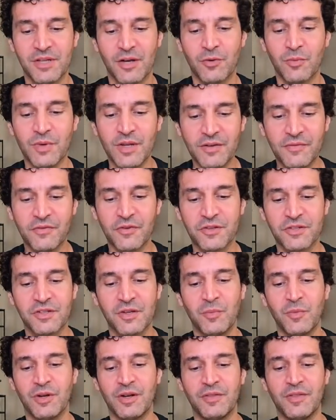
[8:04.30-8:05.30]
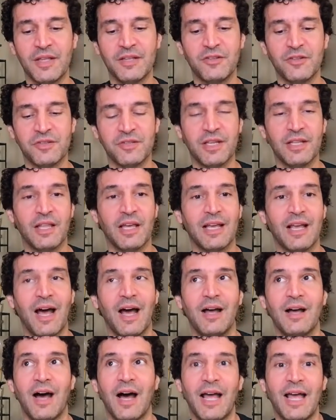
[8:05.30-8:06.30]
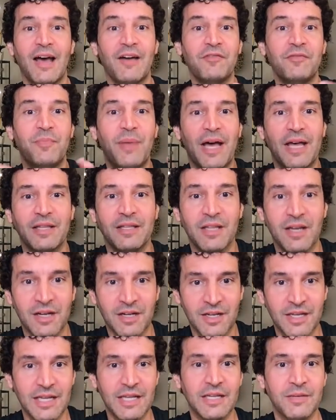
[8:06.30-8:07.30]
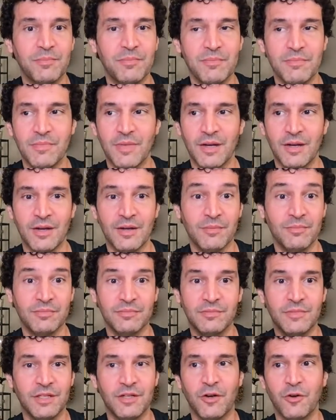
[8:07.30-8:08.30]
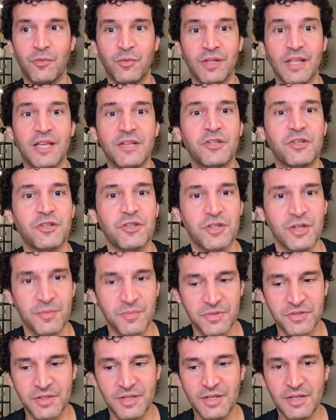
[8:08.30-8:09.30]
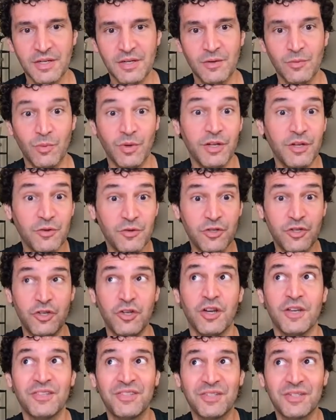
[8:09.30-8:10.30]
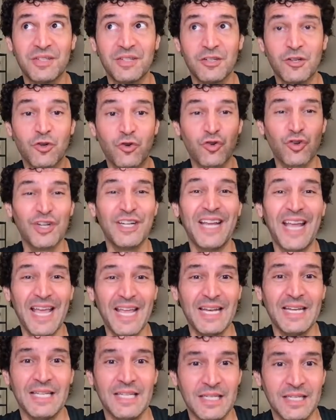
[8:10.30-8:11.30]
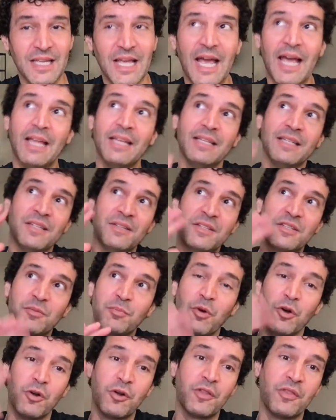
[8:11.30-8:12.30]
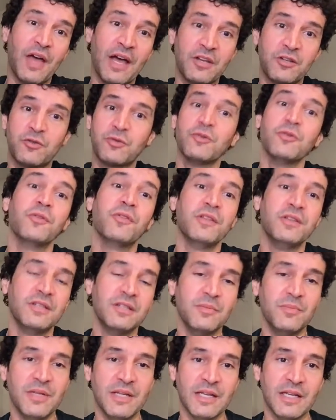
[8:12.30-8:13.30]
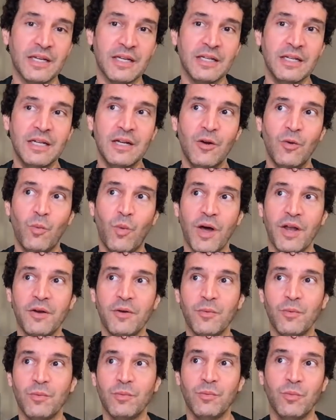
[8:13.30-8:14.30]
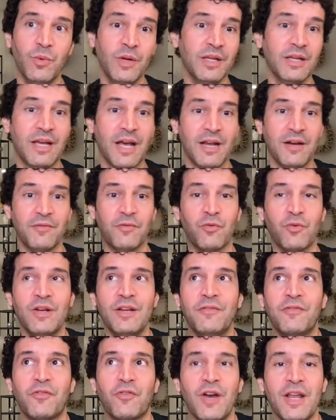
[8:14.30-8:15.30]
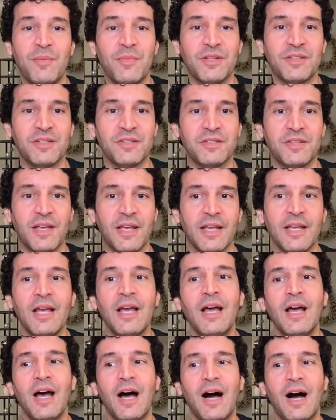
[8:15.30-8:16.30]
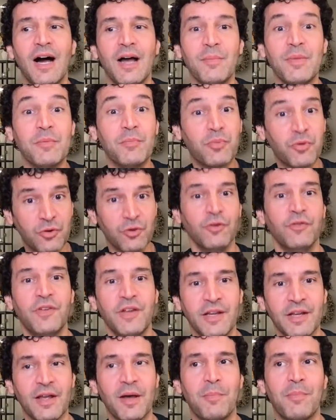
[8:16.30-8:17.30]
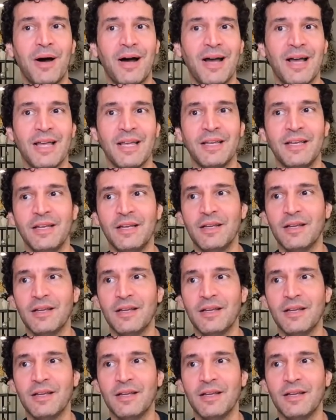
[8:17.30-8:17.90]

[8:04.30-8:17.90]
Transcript: I'll read for someone and they just say, like, I have bad luck in, you know, relationships. Well, you just created and spoke that truth into being. Why don't we kind of reframe it to say, I'm improving my